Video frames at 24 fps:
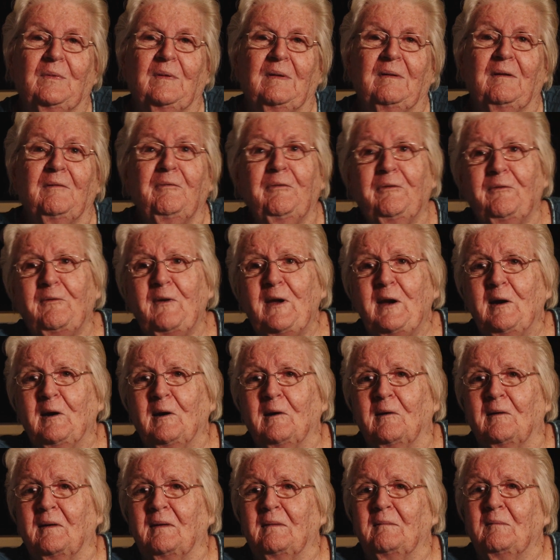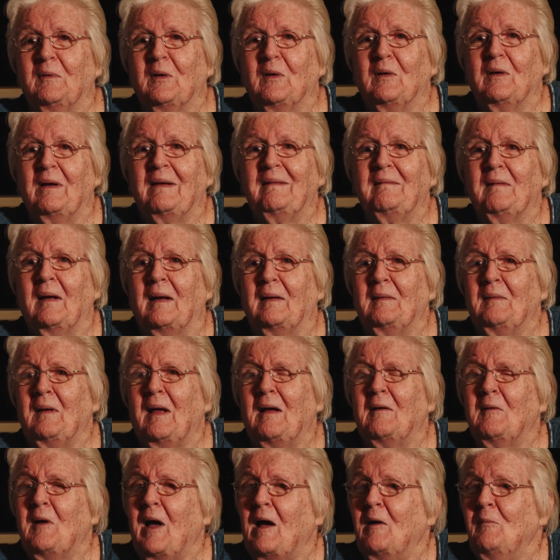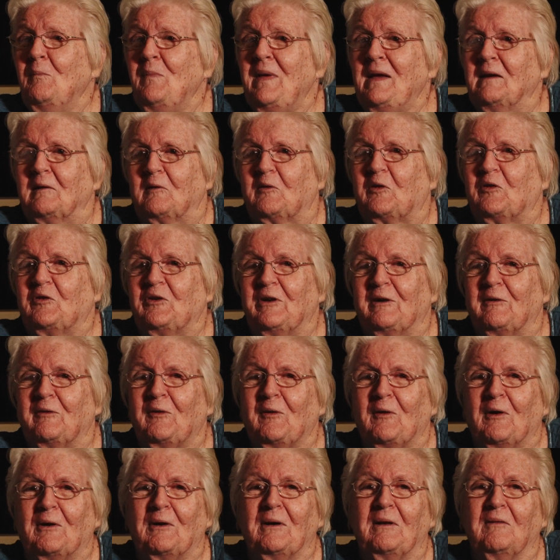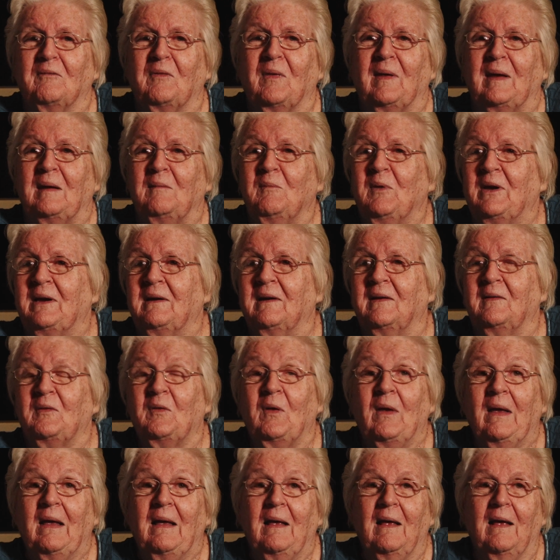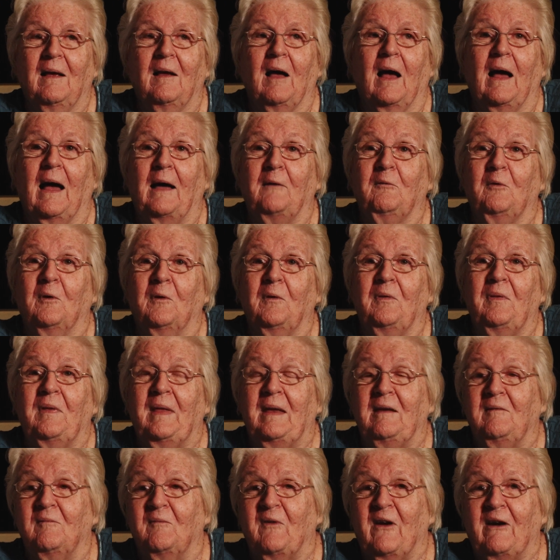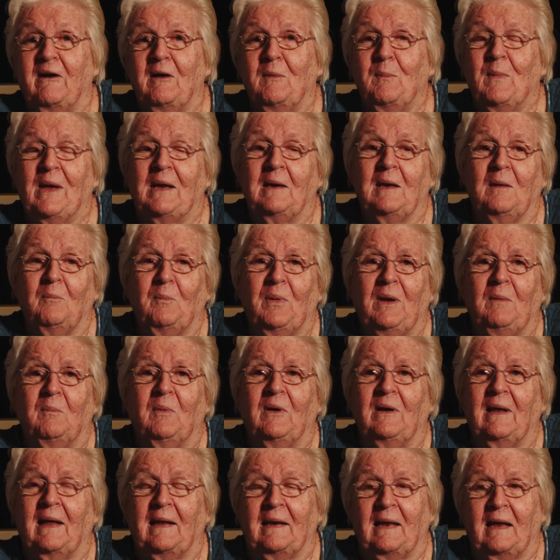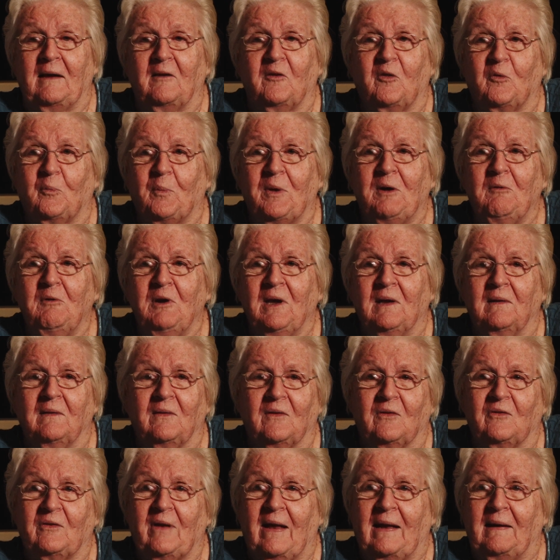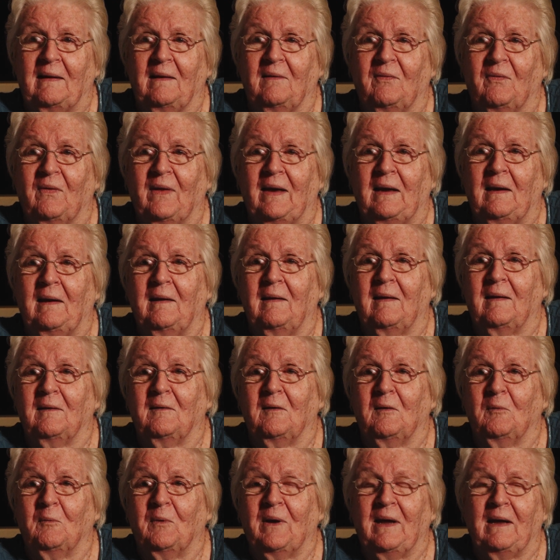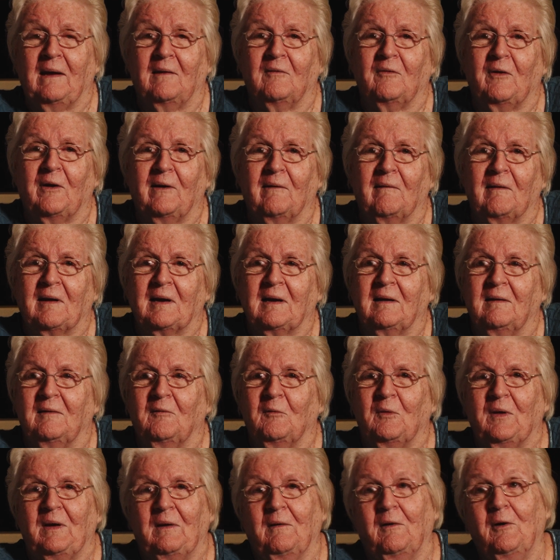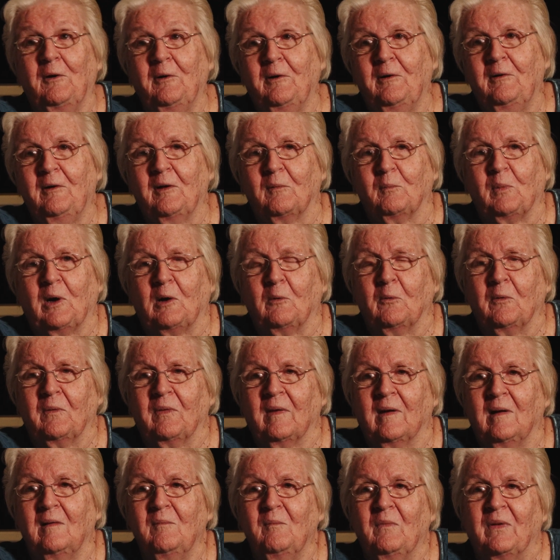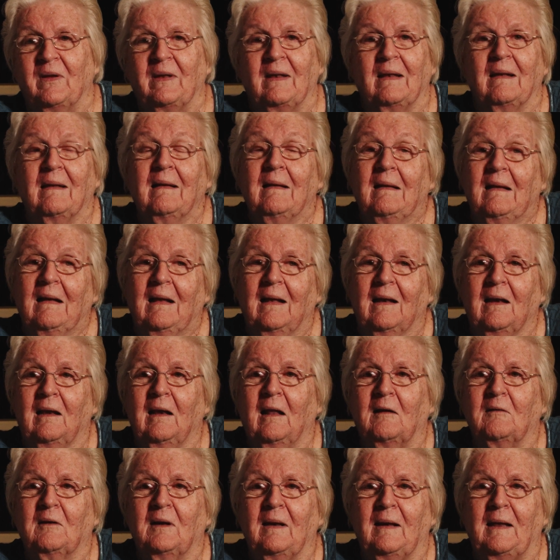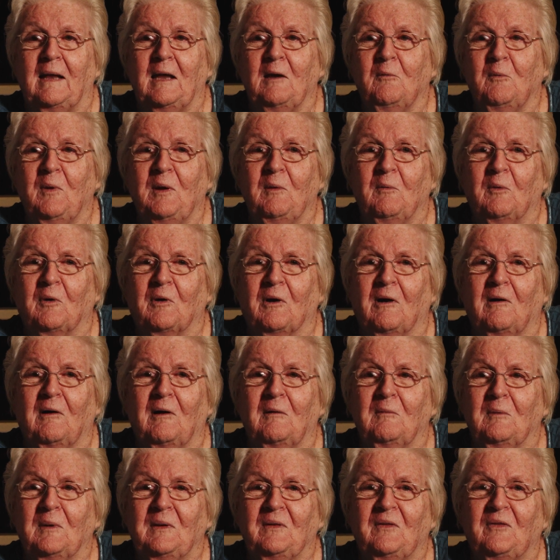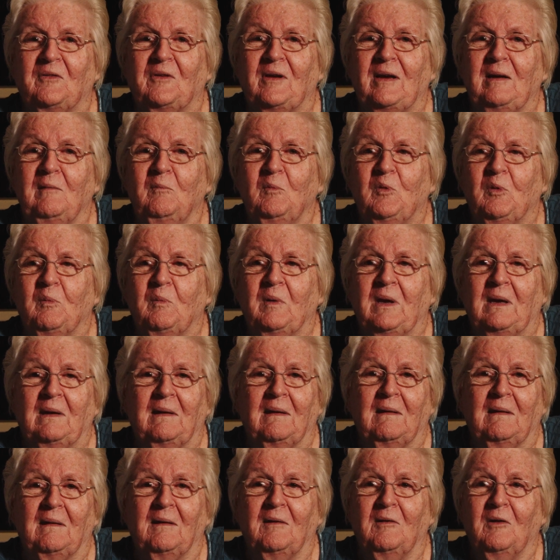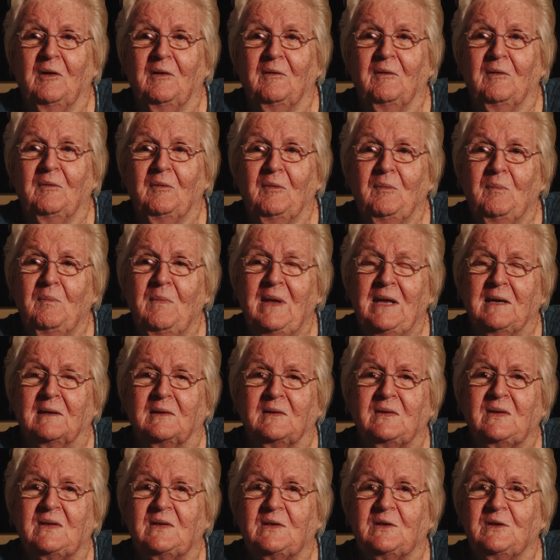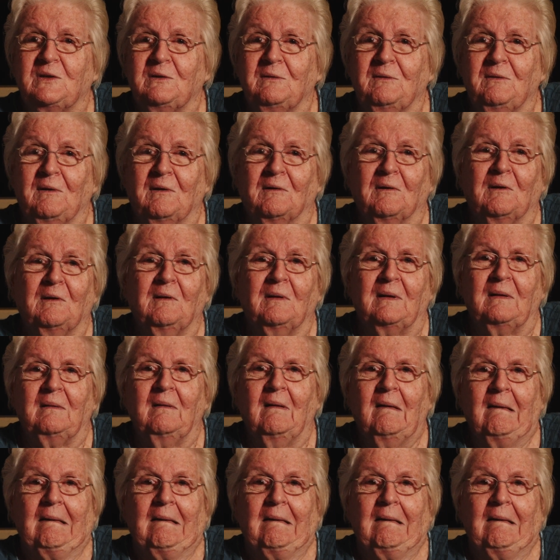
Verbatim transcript: a fair, a, a, a mixture sort of thing, because I don't think very many people had experienced anything in the way of hurricane. We'd heard about them, but luckily we were always seemed to be missed, you know. And